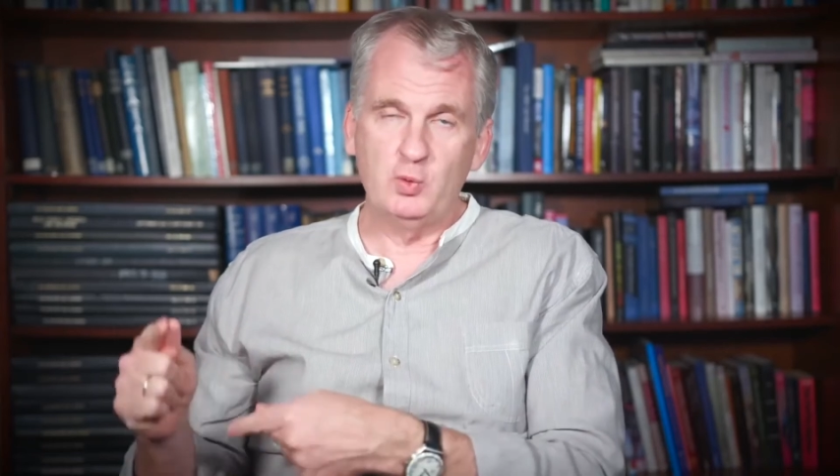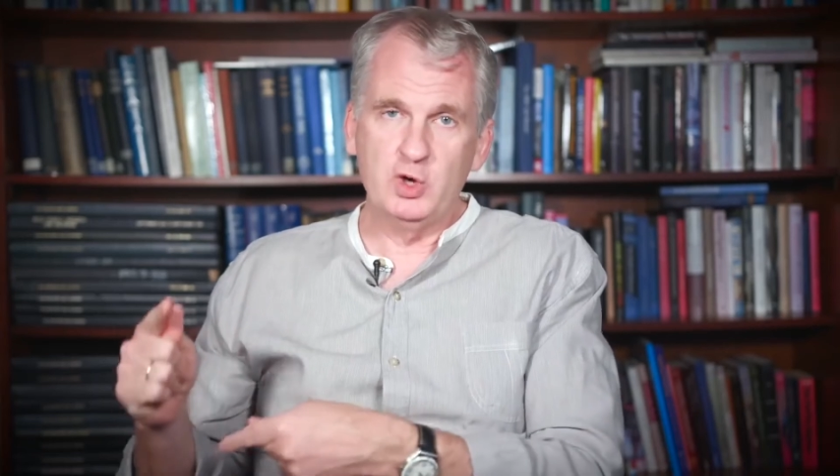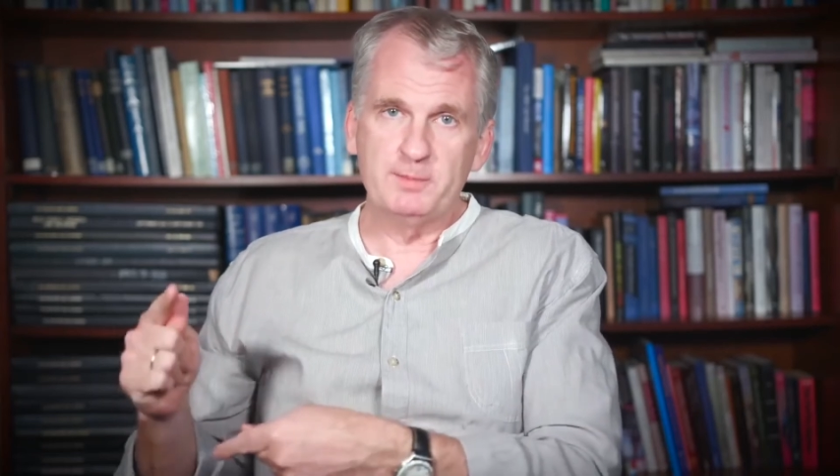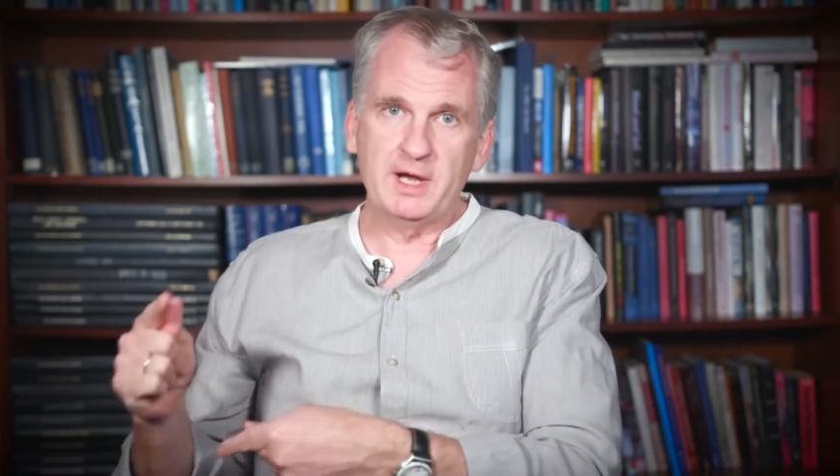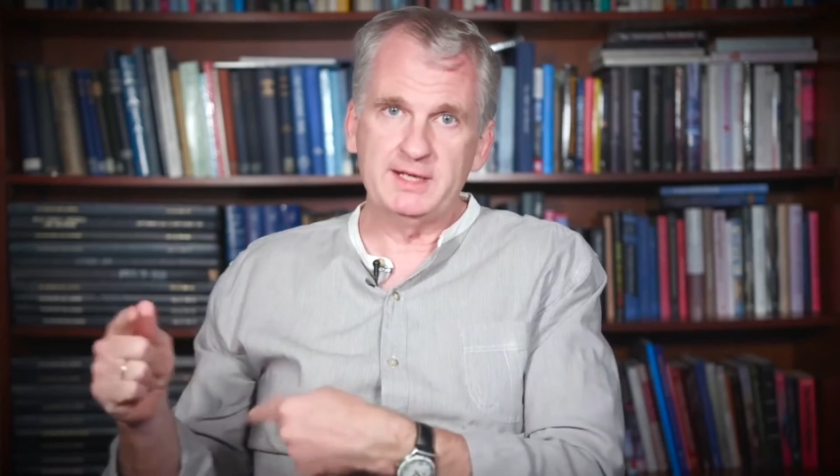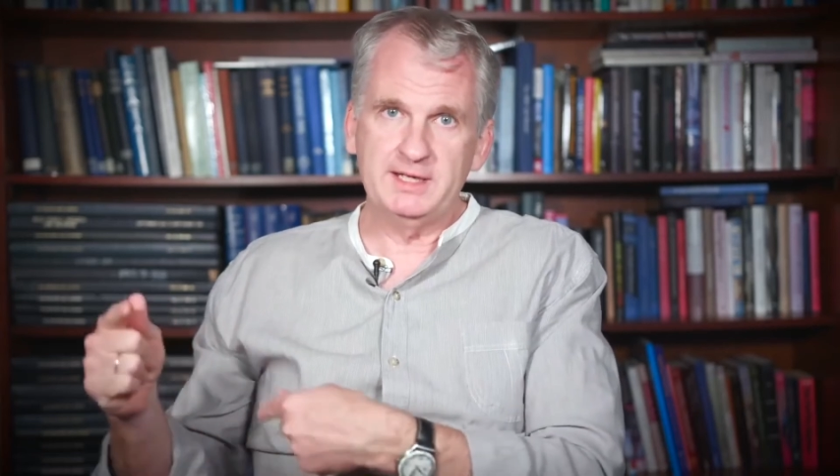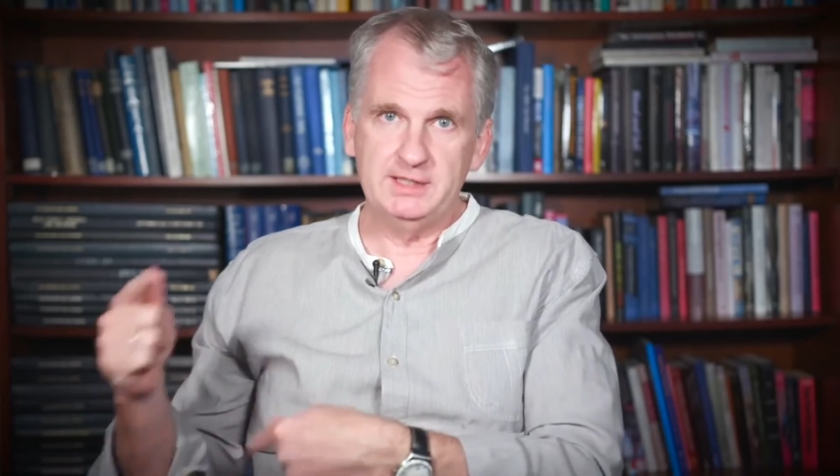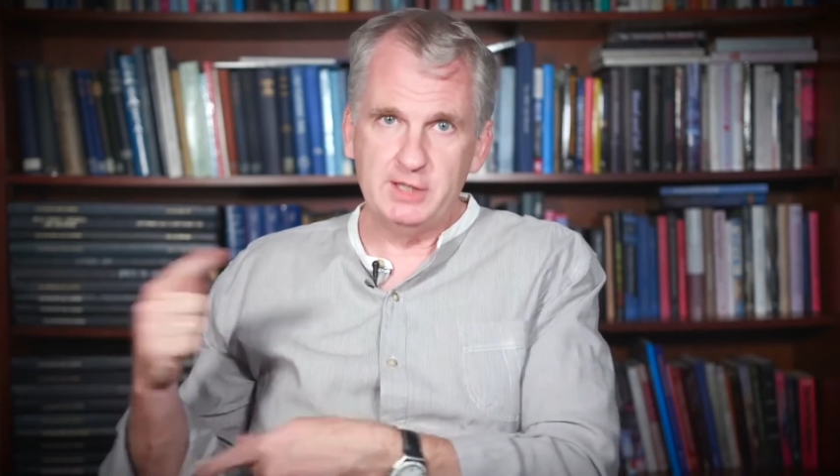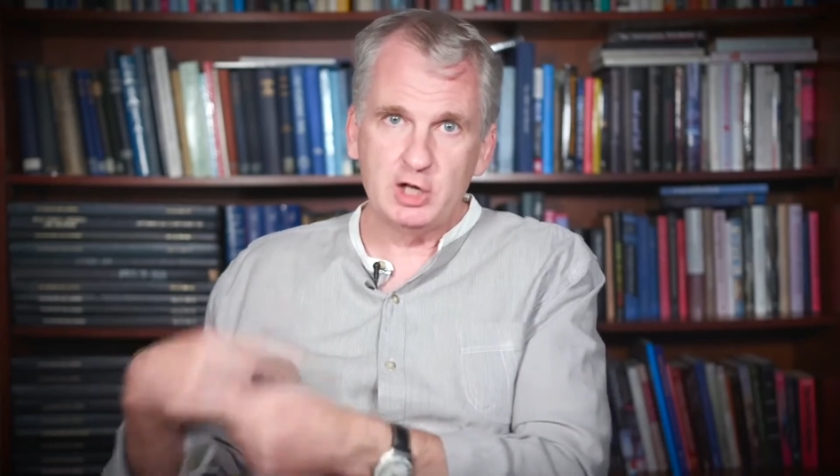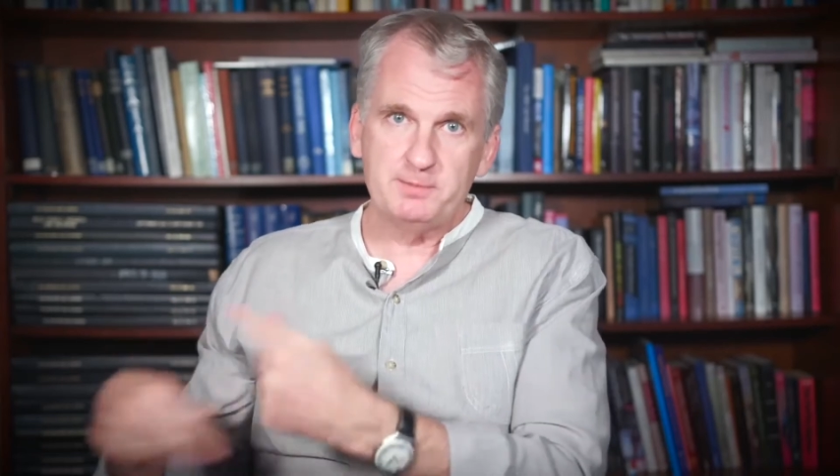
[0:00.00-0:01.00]
whereby
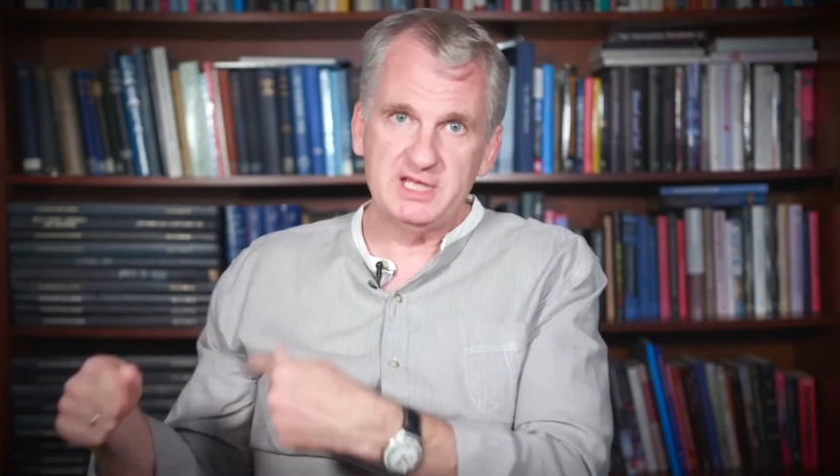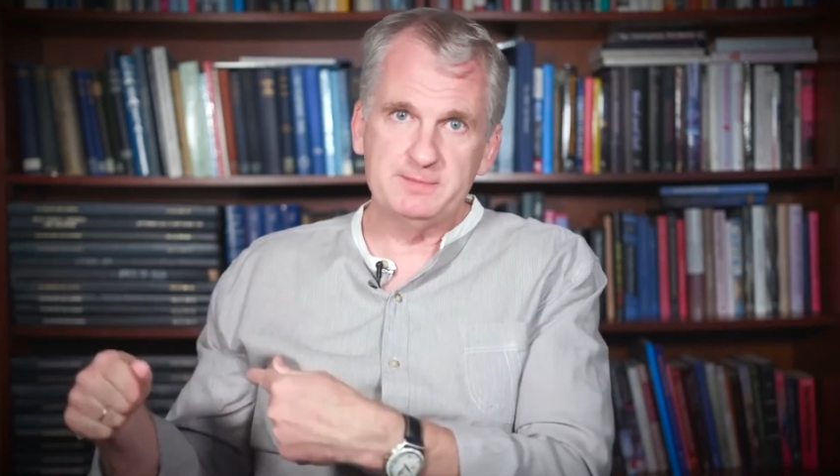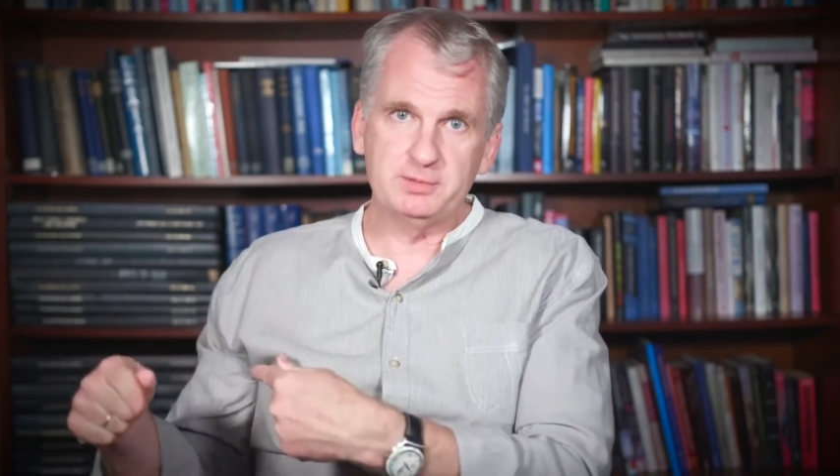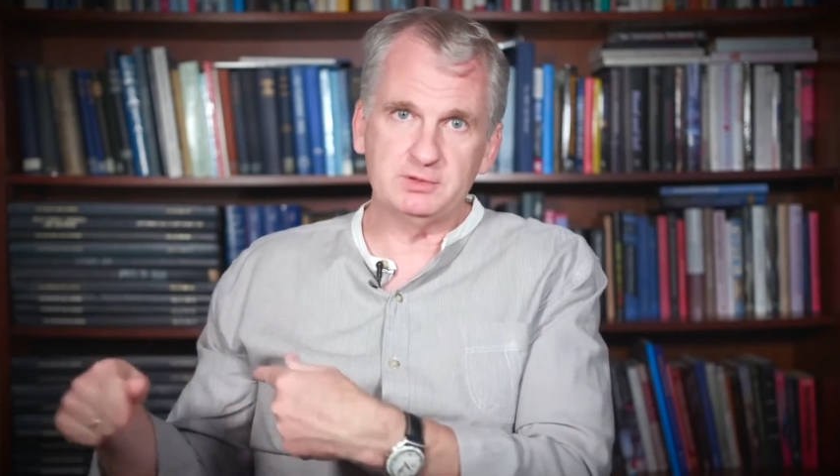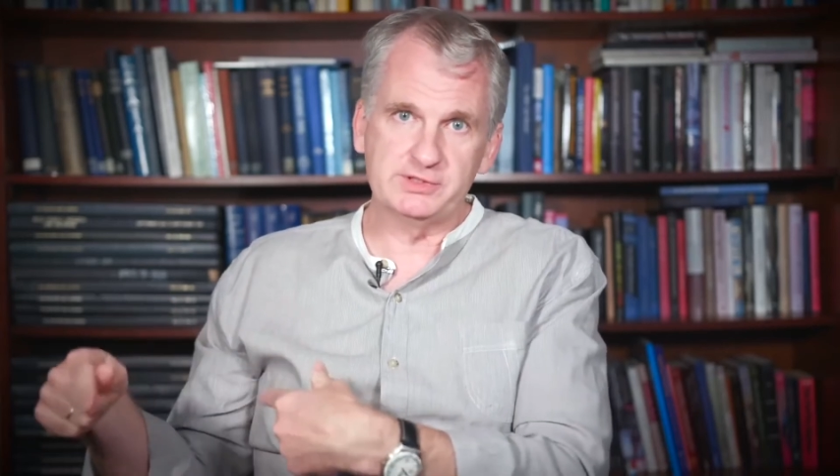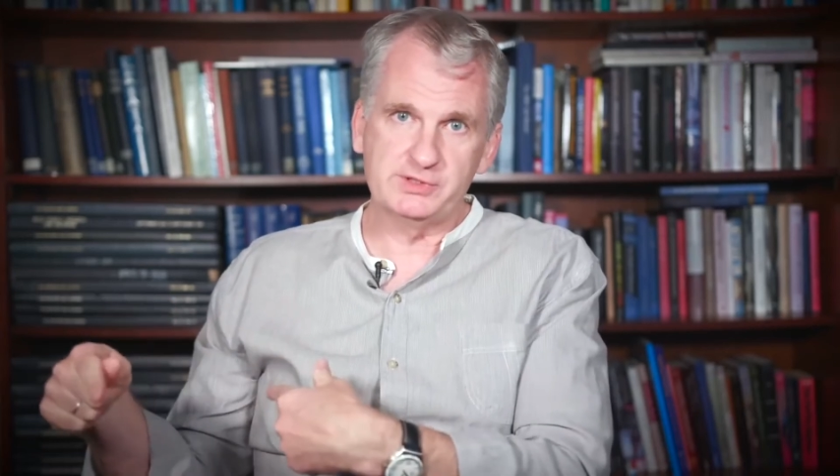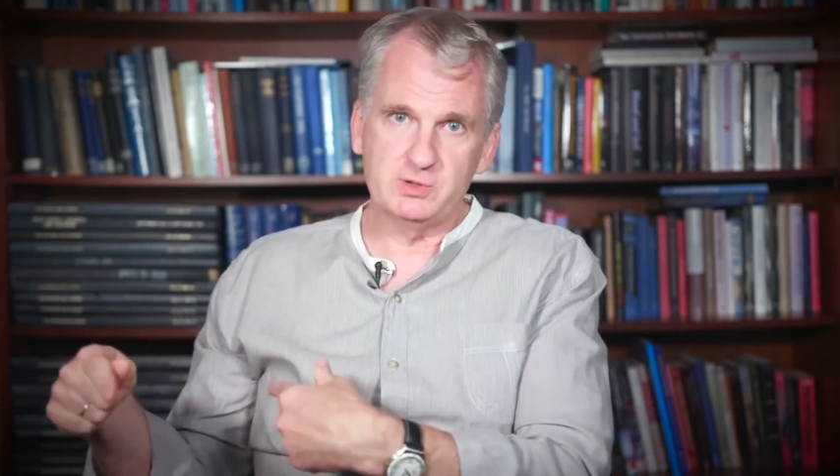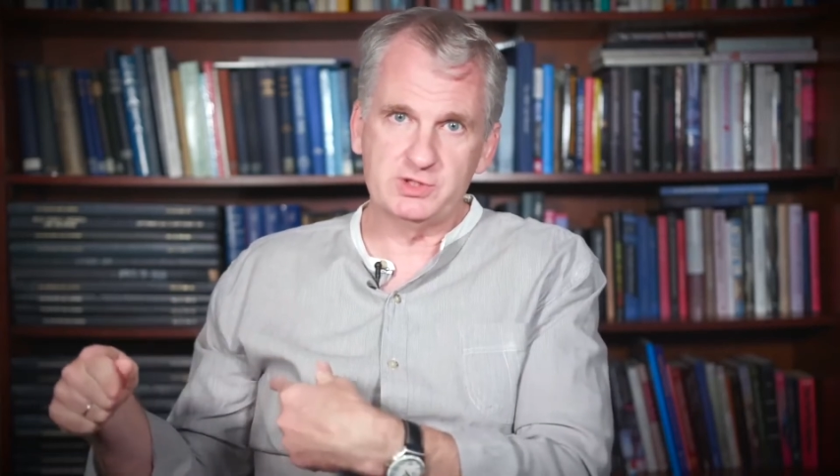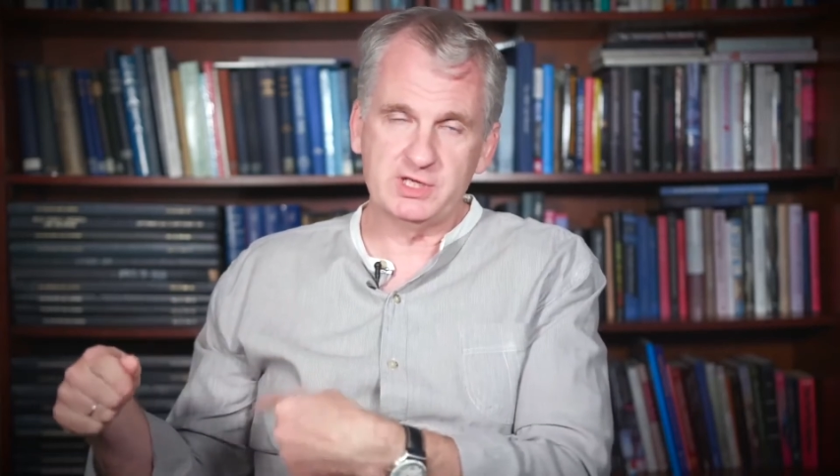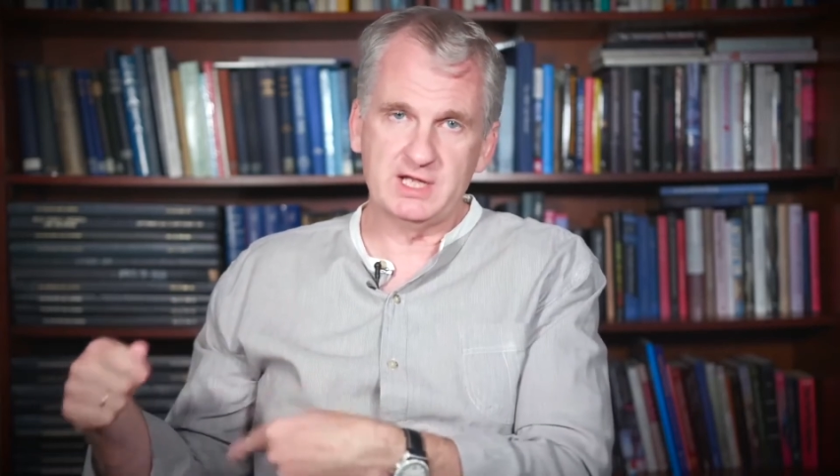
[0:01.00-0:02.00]
young people
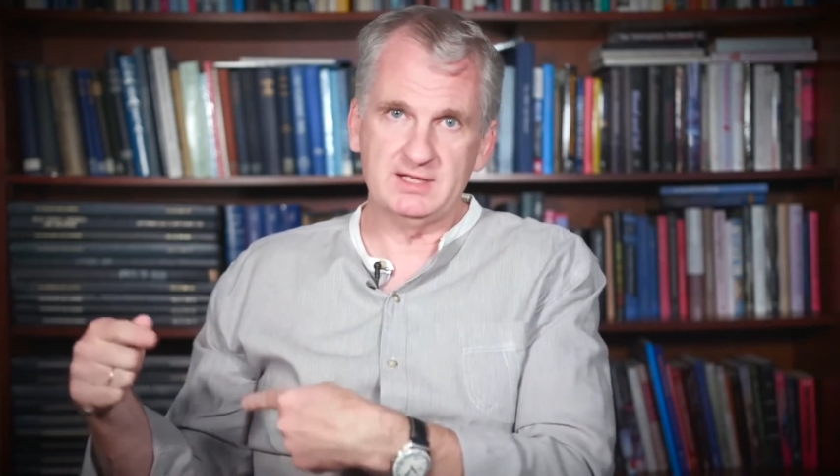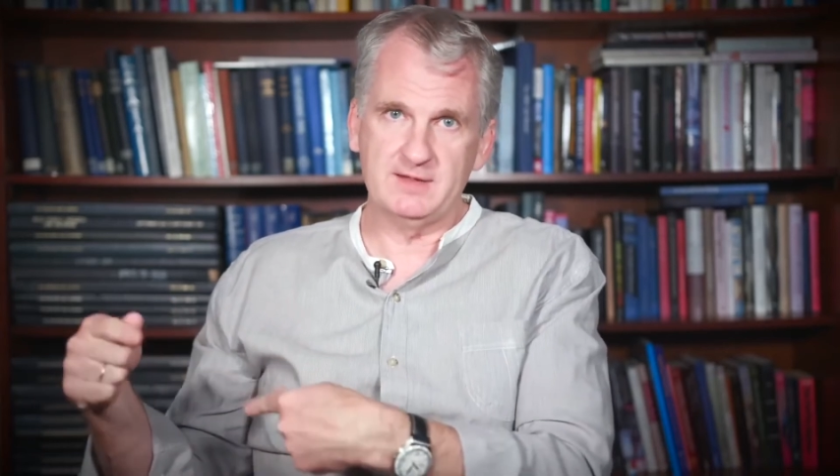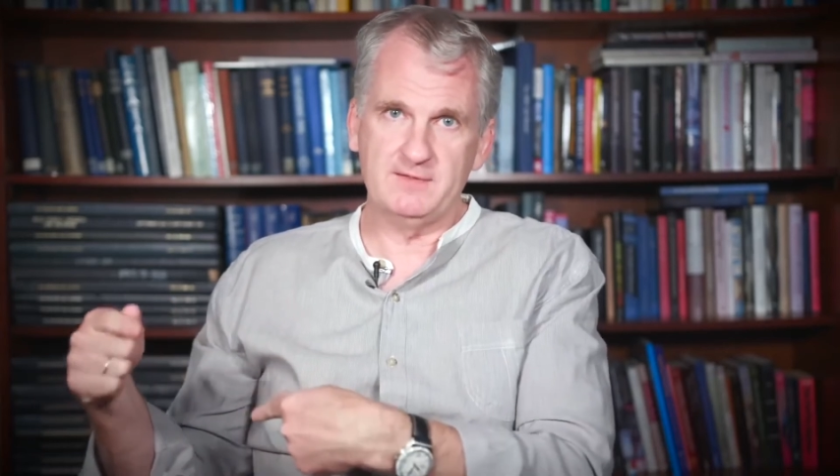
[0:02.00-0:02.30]
associate